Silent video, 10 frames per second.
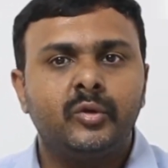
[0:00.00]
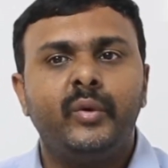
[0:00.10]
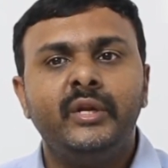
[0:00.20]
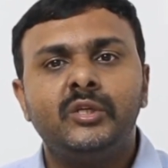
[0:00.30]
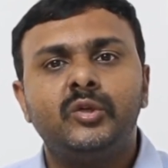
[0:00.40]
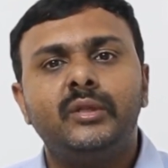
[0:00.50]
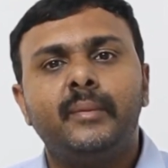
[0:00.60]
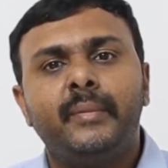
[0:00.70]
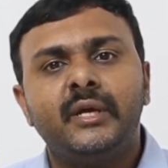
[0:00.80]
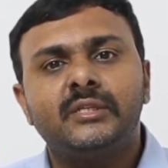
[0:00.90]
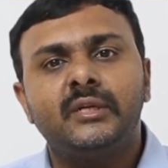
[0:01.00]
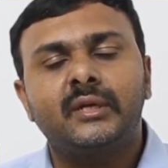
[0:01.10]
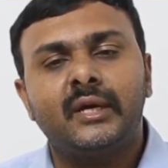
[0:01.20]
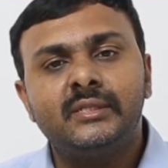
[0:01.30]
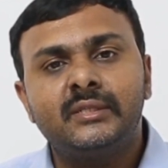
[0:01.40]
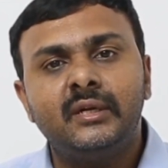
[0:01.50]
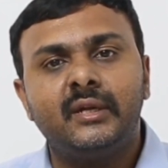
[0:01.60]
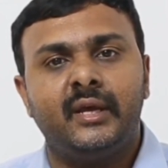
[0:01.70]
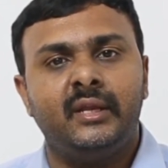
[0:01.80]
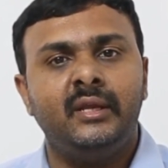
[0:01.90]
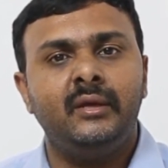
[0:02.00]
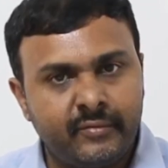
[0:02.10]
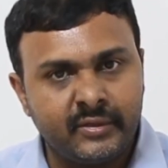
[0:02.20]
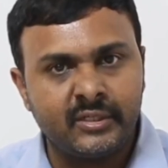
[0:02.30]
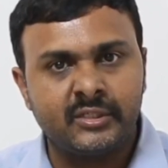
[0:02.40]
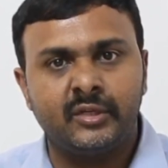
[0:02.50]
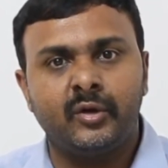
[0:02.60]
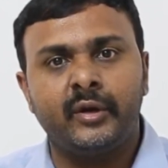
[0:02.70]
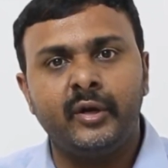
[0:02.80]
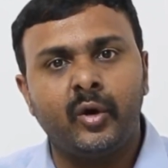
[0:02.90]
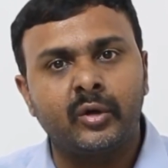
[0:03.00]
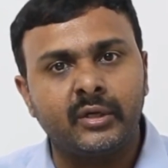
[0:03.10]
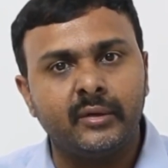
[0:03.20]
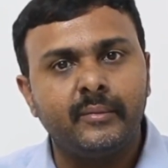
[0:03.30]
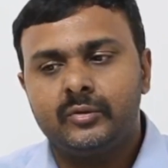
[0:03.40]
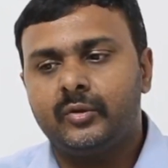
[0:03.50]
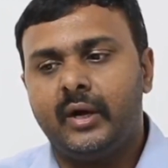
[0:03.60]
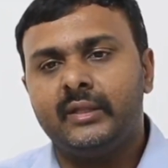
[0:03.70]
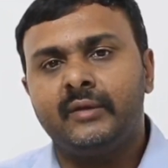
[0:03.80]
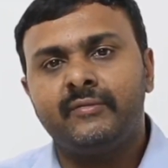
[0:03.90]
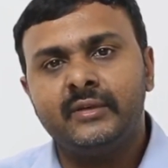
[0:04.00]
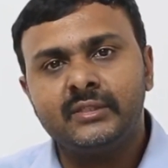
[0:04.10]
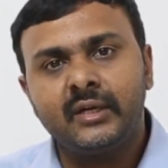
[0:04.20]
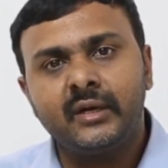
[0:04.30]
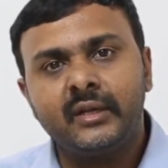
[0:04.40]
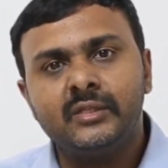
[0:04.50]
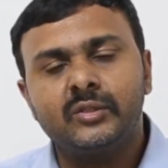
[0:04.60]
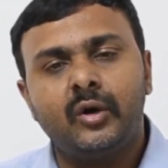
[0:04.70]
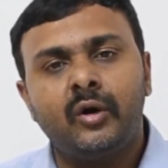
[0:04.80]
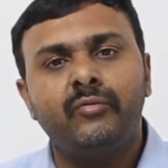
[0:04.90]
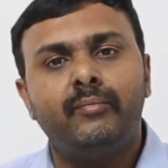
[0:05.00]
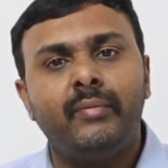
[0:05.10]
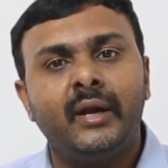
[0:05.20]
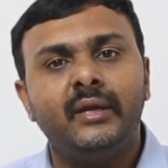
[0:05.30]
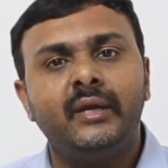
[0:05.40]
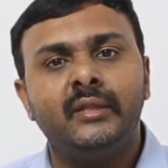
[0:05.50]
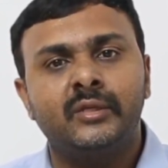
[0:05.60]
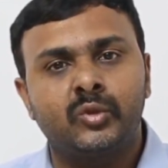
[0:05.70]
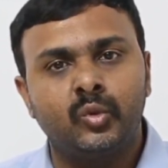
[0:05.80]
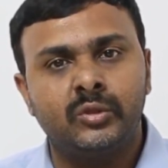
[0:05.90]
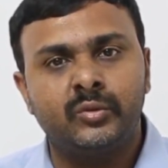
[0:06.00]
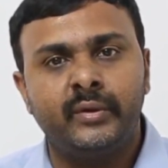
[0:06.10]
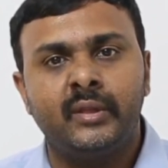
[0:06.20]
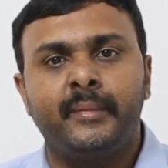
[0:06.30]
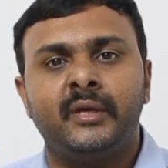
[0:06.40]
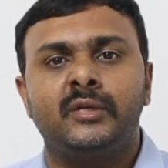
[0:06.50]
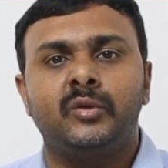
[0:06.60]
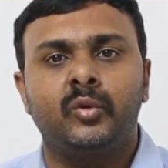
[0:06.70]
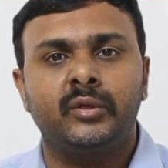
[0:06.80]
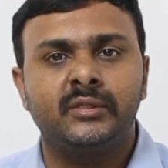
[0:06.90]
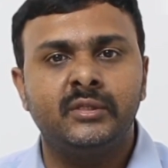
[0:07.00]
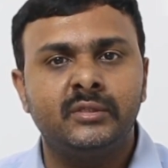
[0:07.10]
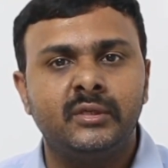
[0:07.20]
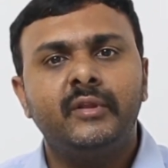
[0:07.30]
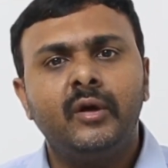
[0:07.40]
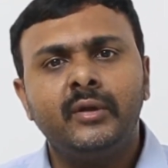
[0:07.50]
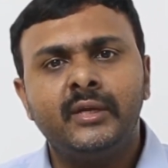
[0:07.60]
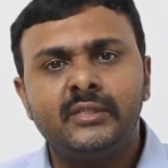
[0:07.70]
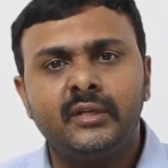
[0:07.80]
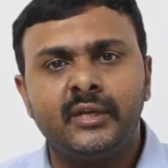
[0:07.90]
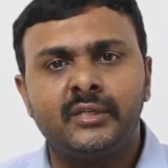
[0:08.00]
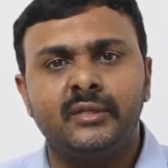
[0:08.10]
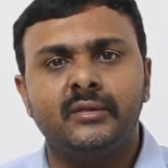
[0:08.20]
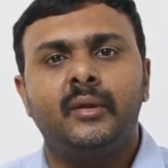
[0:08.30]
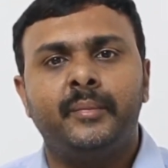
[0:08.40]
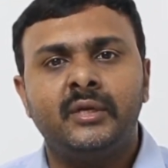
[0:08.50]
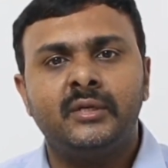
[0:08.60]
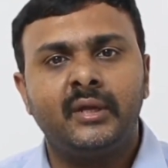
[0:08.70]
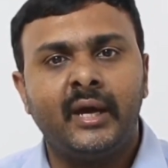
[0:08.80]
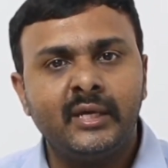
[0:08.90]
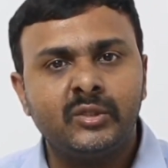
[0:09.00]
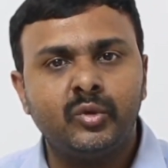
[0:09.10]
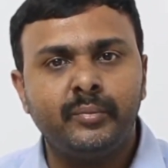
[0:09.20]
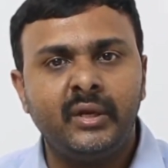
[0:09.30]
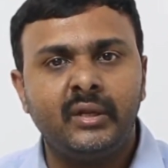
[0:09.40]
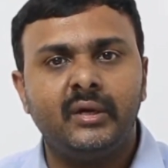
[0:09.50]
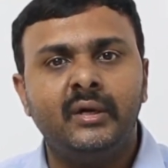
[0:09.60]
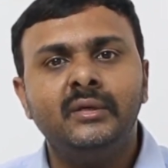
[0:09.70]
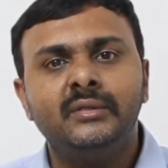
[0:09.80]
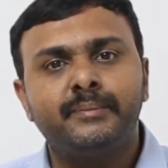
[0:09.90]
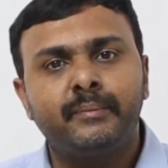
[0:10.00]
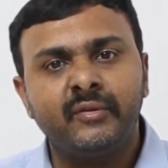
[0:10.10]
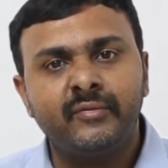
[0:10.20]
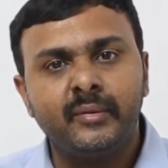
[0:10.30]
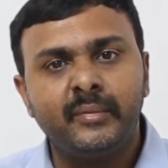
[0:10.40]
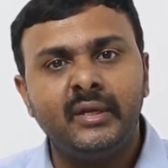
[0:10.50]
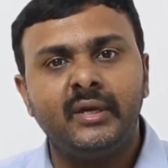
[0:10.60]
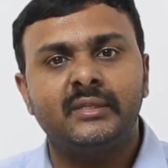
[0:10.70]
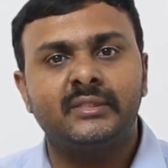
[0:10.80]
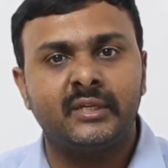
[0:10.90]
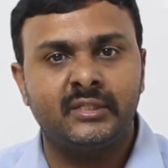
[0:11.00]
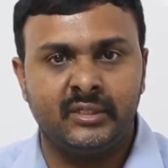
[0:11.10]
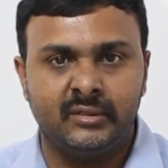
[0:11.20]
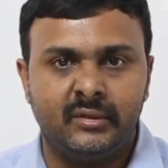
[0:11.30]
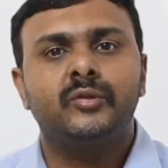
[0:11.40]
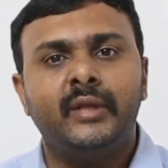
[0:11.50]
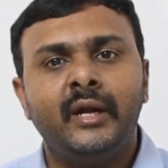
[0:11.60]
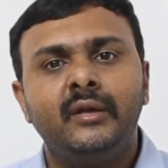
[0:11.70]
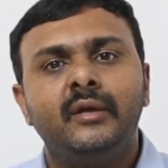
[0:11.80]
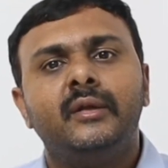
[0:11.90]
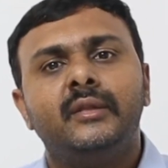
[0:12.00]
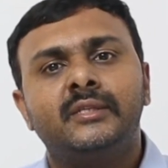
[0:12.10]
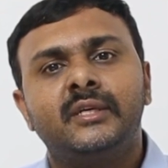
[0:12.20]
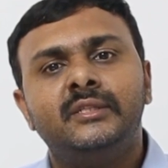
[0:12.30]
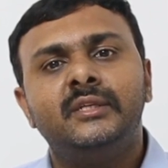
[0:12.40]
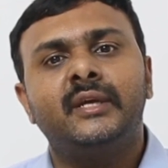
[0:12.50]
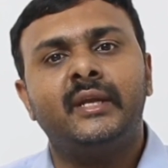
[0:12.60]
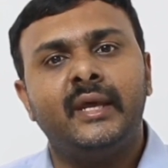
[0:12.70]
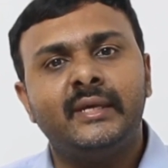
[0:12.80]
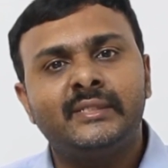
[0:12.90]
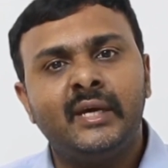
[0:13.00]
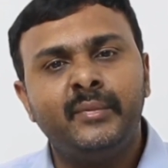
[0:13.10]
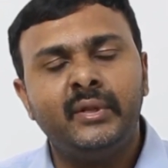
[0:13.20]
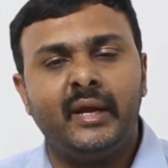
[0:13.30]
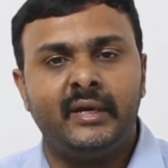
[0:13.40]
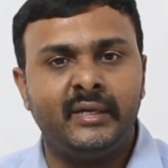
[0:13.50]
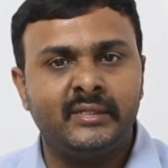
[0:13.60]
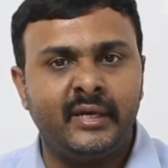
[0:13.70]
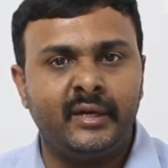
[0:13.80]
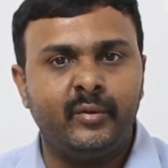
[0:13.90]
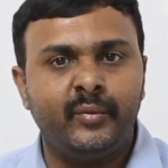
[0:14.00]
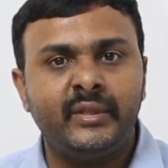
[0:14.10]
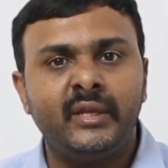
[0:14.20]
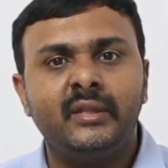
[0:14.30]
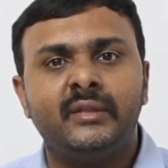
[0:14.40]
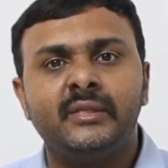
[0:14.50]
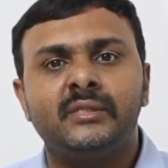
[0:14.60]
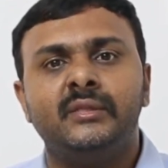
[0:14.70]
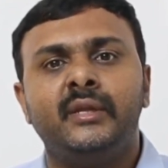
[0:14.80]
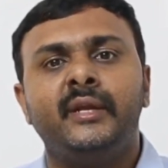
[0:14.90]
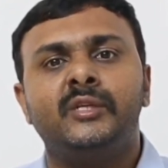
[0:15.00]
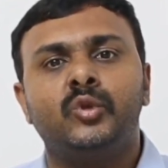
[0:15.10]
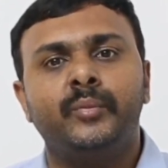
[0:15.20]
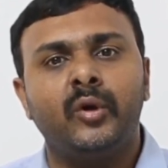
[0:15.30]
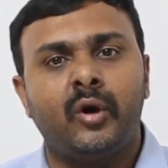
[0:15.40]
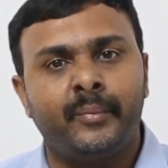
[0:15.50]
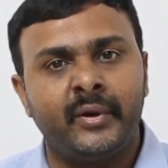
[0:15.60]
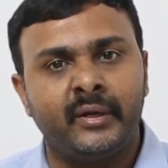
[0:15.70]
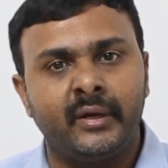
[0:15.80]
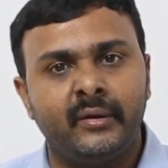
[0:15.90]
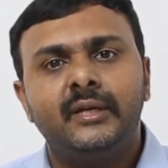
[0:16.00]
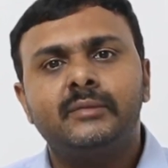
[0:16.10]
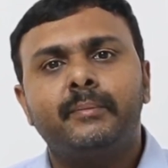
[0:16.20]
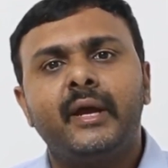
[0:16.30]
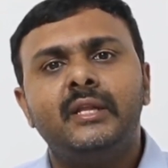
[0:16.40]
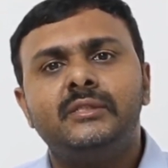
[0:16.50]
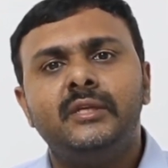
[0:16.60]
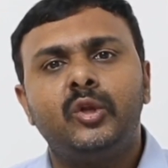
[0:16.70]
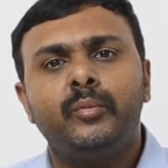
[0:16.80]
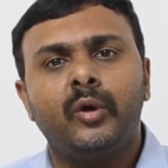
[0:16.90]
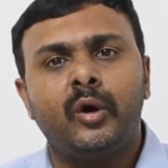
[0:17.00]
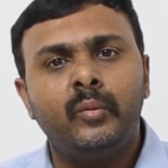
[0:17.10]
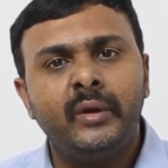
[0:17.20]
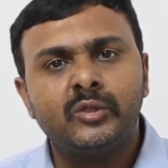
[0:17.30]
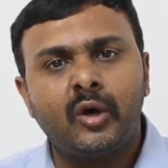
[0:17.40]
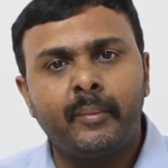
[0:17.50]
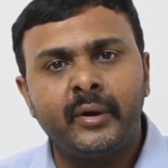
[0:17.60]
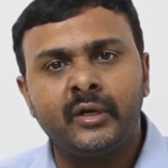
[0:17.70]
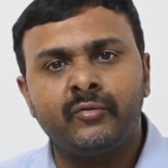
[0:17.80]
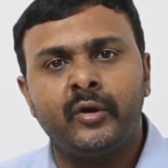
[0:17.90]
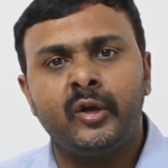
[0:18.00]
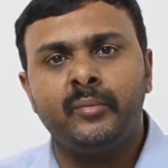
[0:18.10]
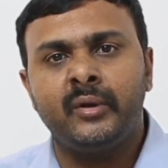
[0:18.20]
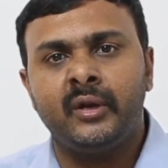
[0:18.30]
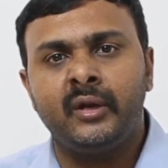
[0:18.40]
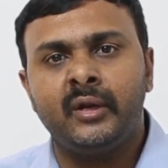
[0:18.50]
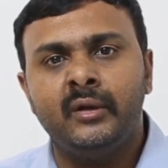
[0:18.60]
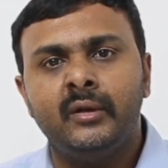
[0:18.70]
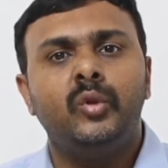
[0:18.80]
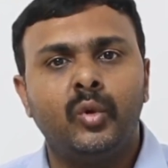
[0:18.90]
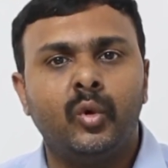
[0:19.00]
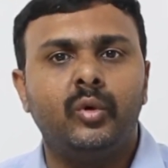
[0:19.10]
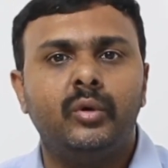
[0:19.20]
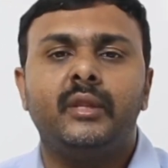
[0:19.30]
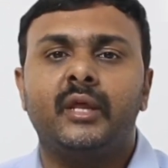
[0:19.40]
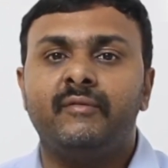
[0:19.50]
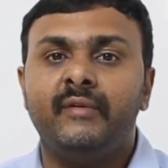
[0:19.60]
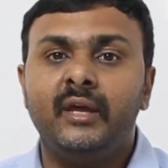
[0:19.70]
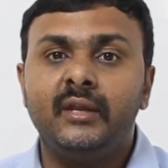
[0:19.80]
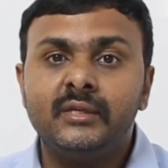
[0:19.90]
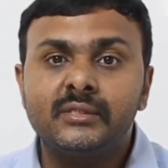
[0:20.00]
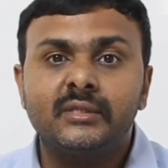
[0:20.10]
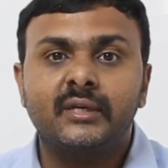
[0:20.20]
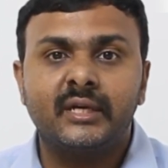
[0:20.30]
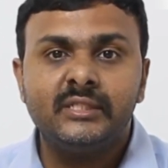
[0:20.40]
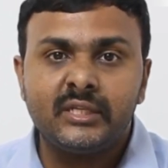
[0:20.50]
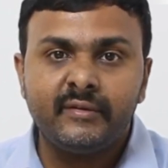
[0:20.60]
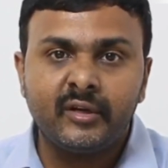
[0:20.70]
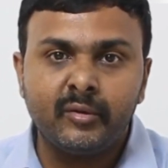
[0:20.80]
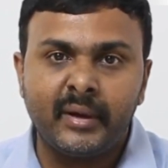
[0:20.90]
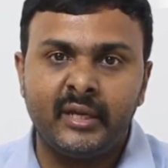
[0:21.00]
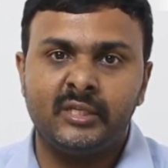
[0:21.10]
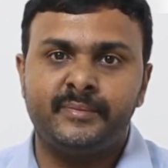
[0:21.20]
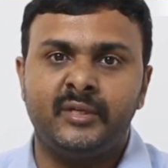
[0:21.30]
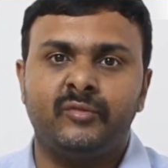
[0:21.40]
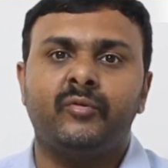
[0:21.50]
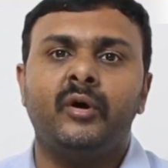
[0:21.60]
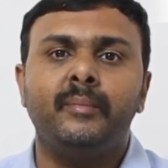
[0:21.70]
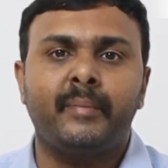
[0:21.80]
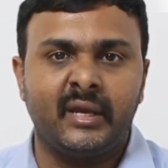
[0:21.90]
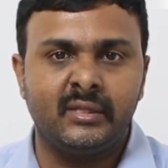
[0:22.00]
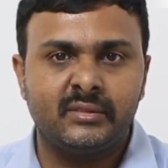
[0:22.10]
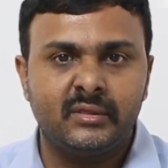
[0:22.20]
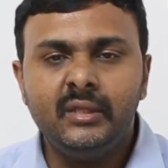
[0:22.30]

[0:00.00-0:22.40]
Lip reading: So when should the patient consult any physician or a doctor? So the first occurrence of blood in the stools, when the patient notices, without hesitation the patient has to meet preferably a surgeon, so that the surgeon can examine and decide whether this needs to be operated. Does piles need to be always operated for it to be treated? No. There are various conservative management for piles.